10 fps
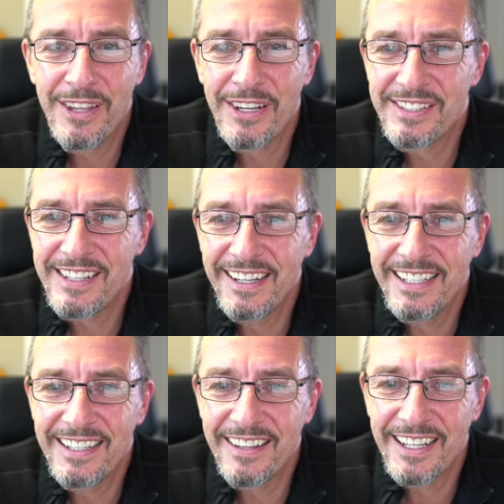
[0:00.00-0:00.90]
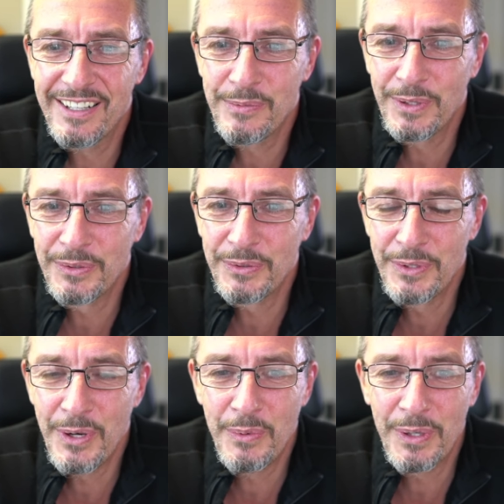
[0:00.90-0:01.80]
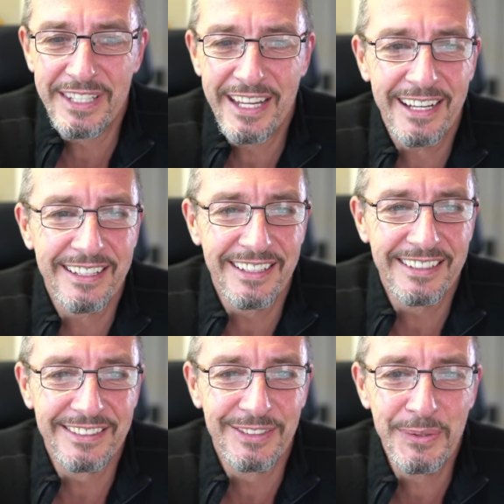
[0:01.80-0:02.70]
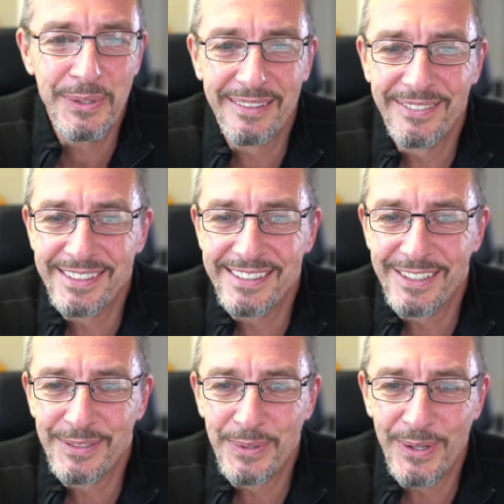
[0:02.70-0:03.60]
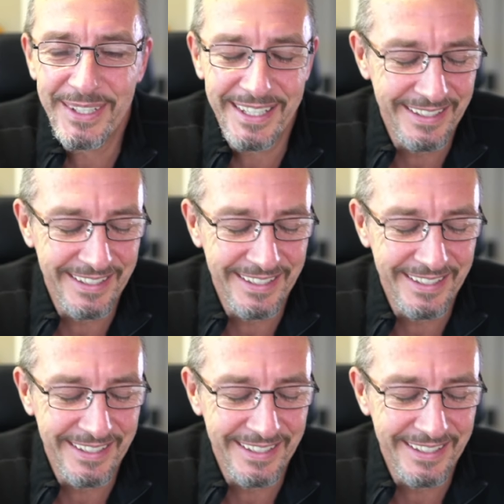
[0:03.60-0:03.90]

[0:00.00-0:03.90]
they studied, and they just wanted to know what dad is doing with this work.